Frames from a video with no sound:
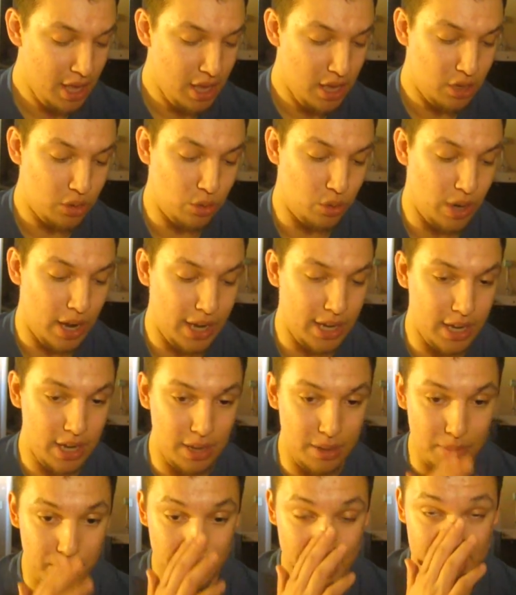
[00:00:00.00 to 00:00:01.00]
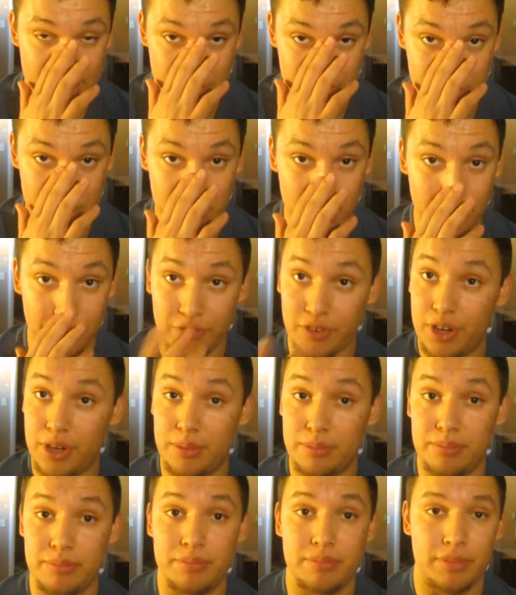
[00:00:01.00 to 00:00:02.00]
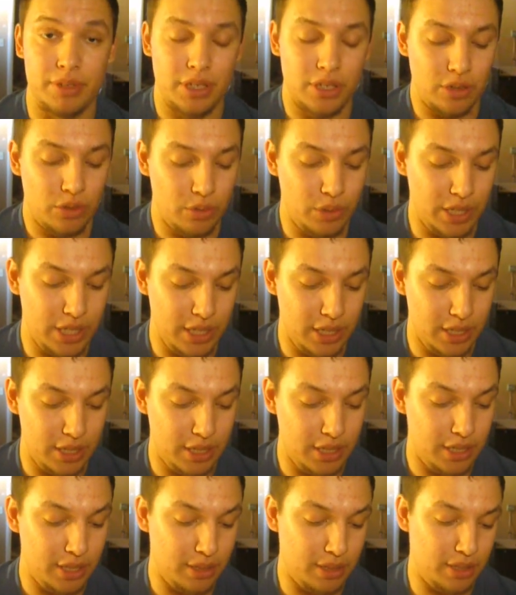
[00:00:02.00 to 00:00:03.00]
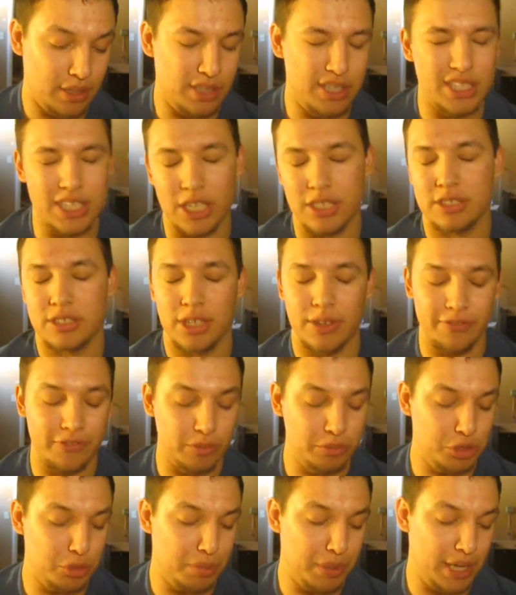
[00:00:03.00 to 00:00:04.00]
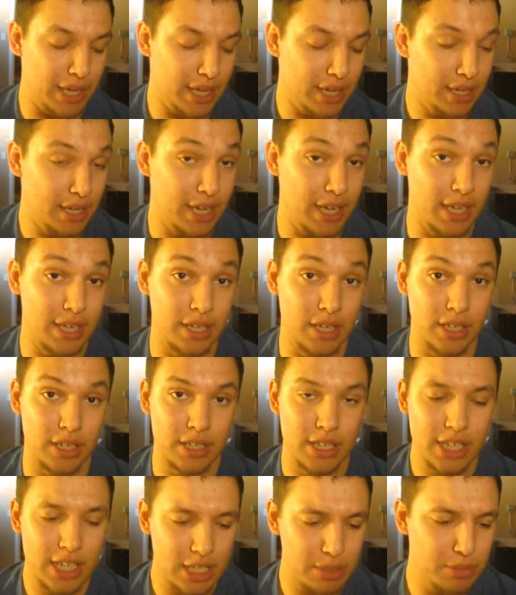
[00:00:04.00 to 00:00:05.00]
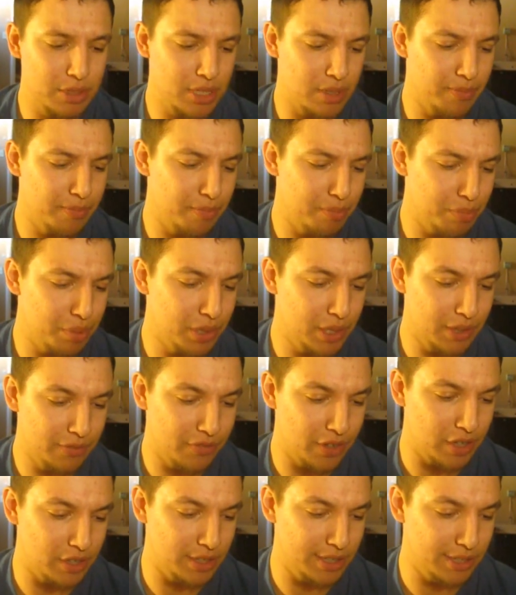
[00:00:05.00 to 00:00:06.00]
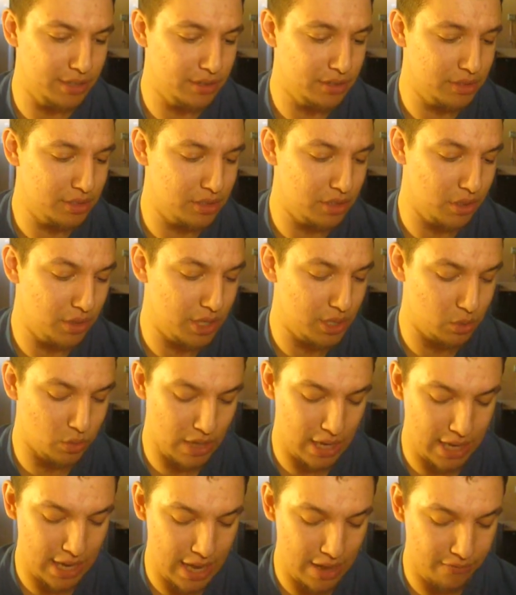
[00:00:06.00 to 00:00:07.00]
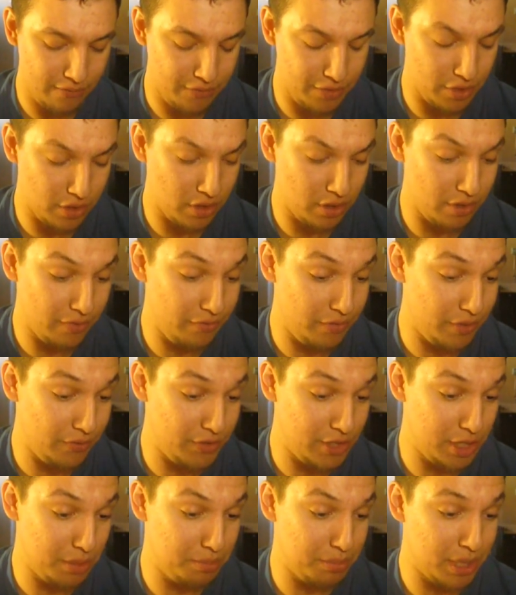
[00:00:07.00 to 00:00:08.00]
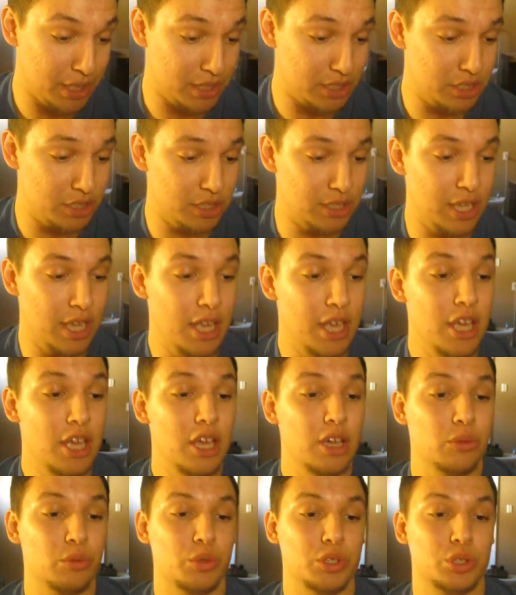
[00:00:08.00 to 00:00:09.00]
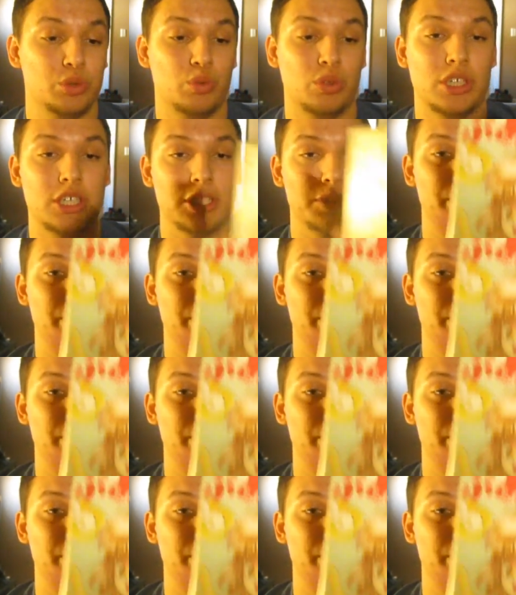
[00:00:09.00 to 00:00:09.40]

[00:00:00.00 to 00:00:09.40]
who I buy some stuff from. You know, he sells stuff from Japan, and he gives me some pretty fair deals. So this one I got for 15 bucks, which was